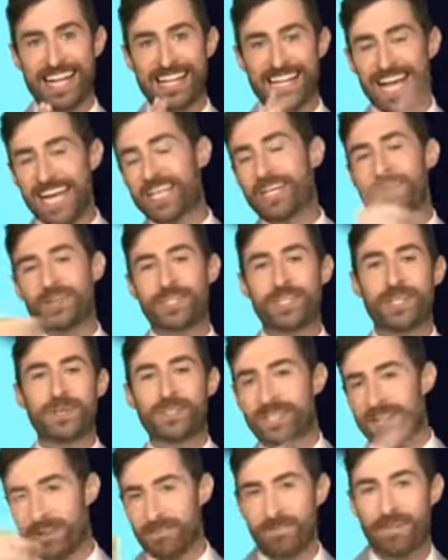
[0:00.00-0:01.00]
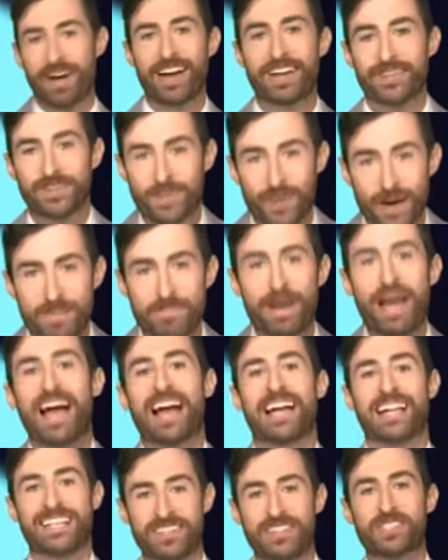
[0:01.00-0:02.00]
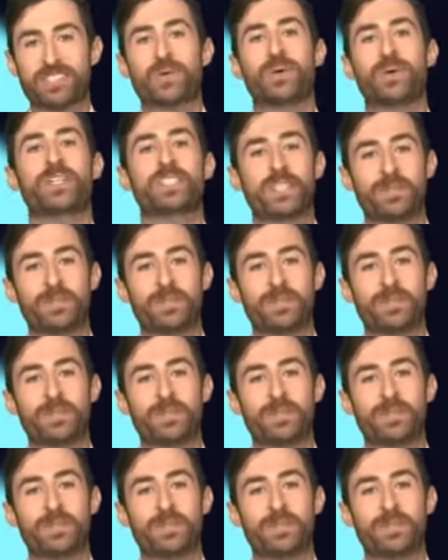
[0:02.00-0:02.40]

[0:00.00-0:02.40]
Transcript: That Q2 is going to find its way back into this quiz,